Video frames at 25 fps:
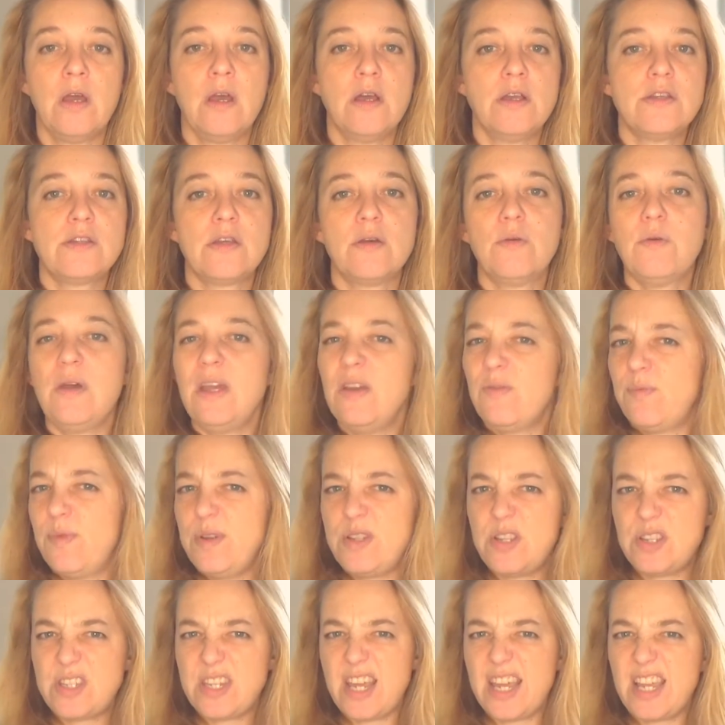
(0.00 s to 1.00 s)
So if we
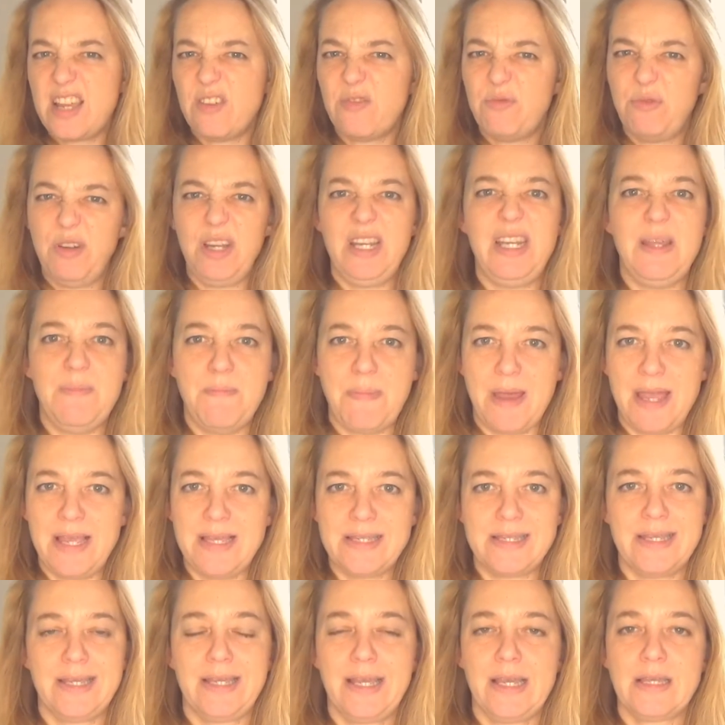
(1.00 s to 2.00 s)
just take a really
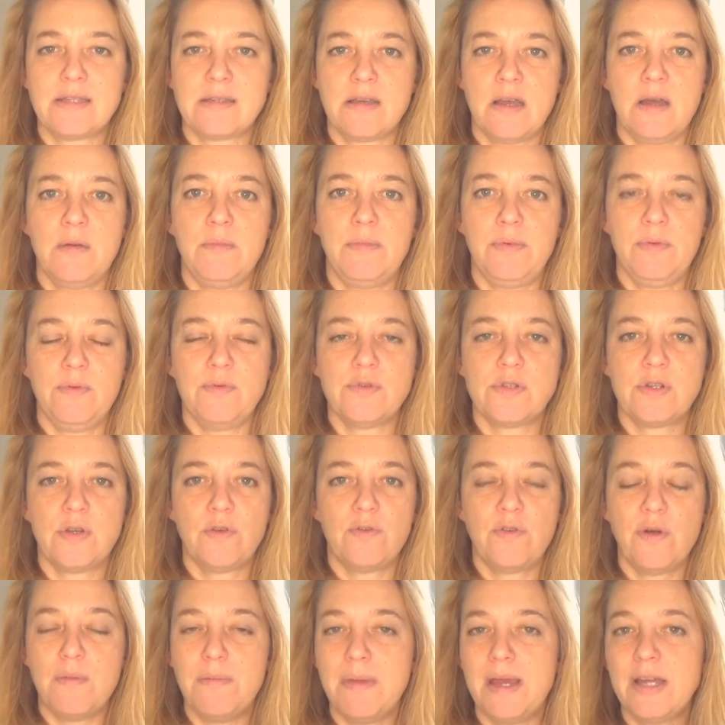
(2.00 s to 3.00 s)
basic example, so
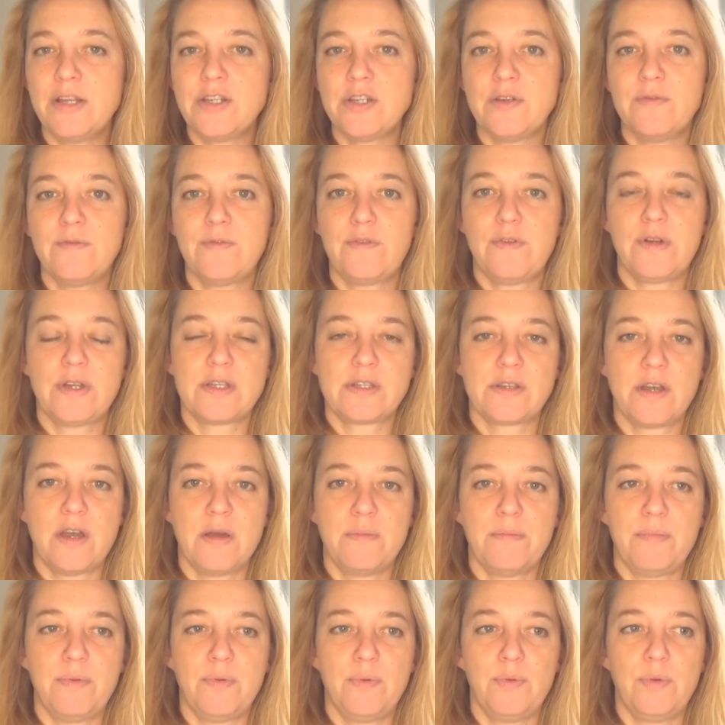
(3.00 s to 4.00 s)
imagine, for
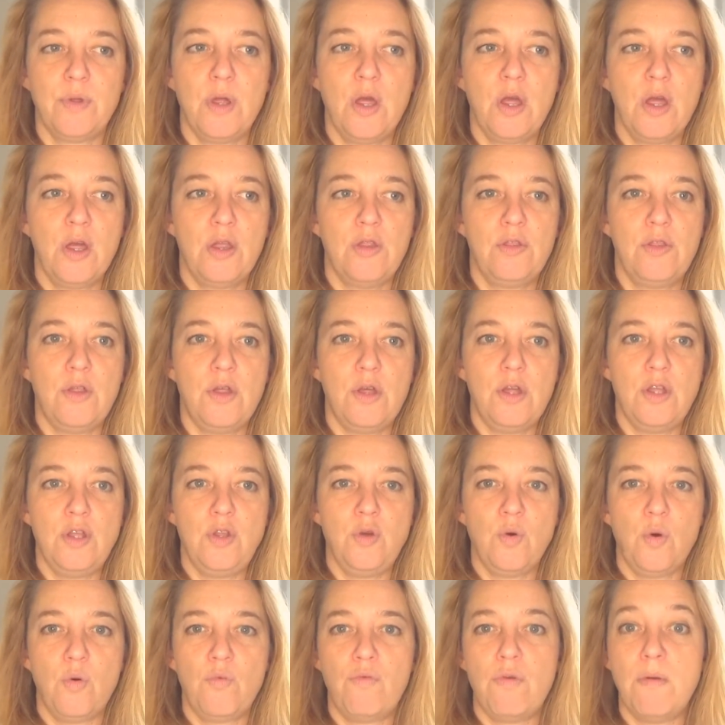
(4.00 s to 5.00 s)
example, that
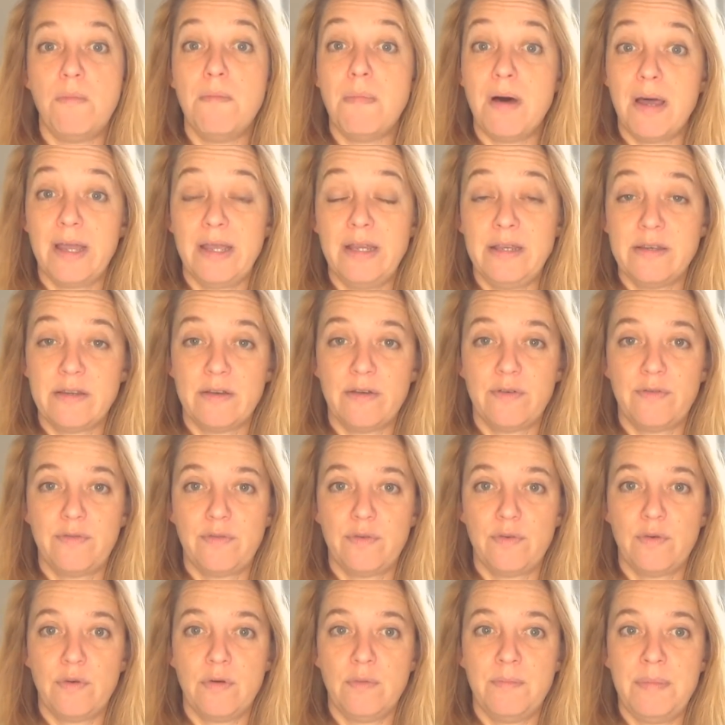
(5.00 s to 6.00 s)
your reminder
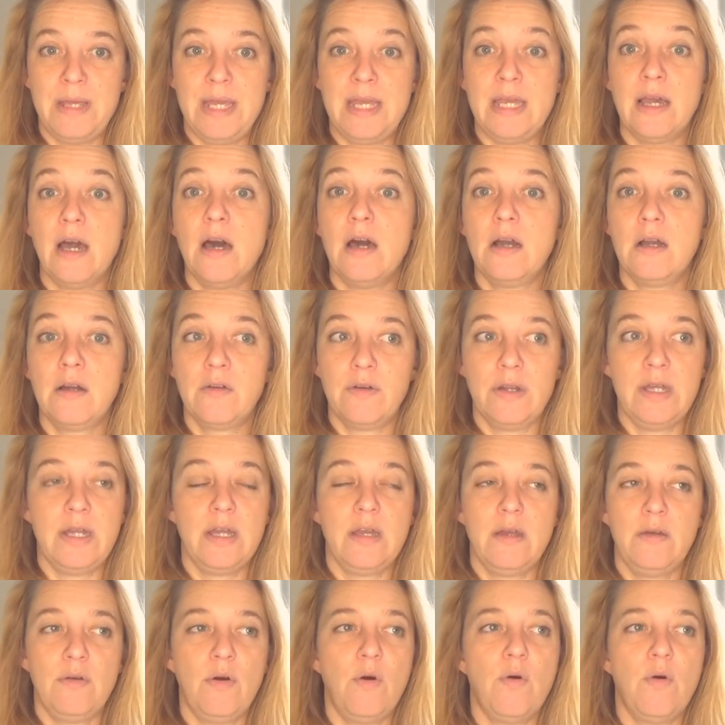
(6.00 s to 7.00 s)
for being hungry,